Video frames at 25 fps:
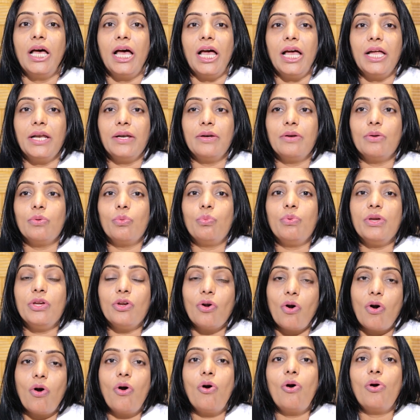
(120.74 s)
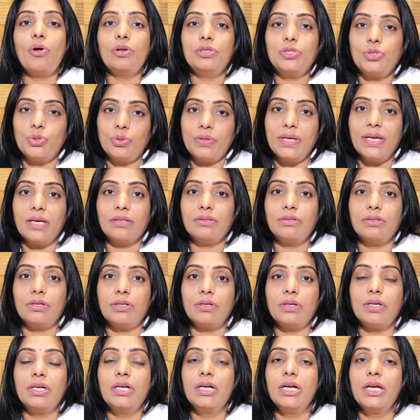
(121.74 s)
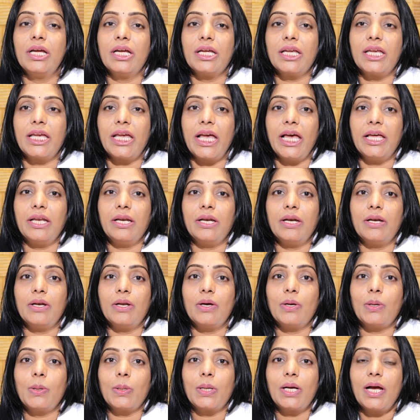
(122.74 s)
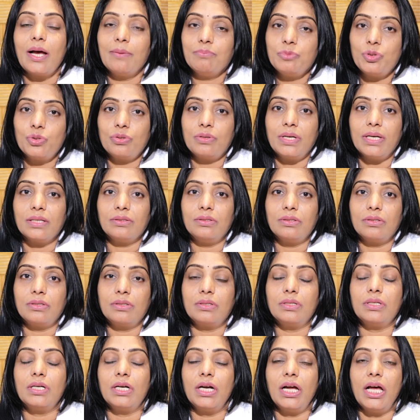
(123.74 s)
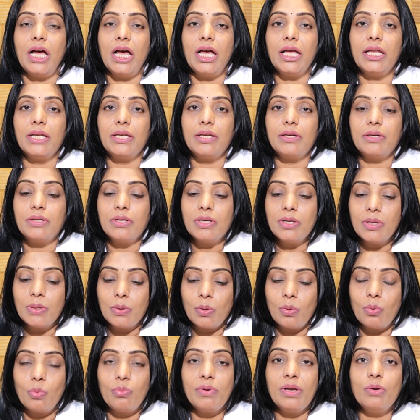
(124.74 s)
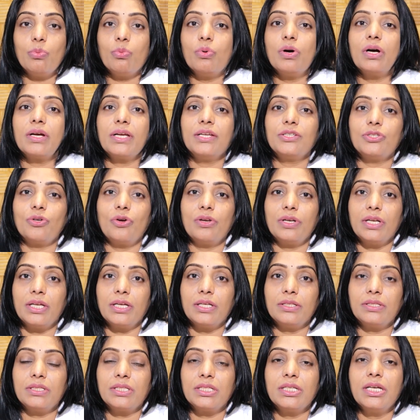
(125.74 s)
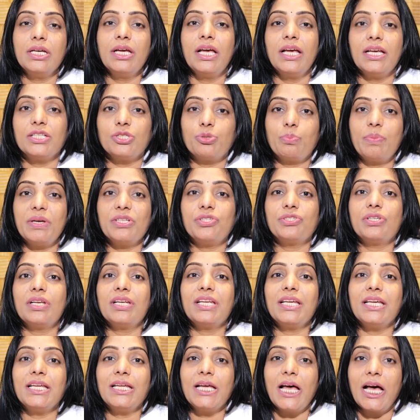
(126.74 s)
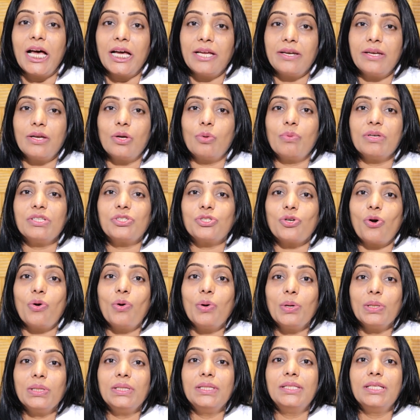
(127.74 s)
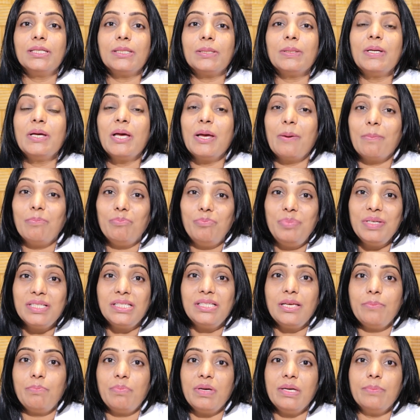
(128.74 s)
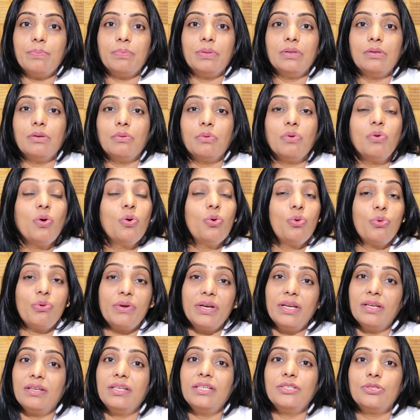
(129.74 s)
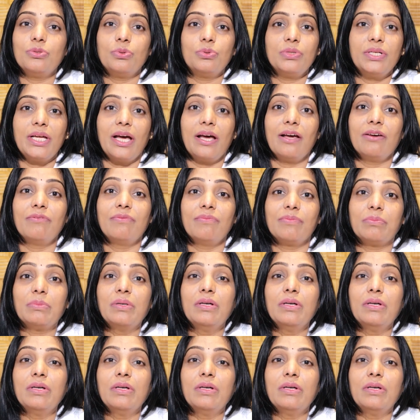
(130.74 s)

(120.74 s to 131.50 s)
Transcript: and we all together can come together and we'll work it on it. Especially I request all the busy people who really don't have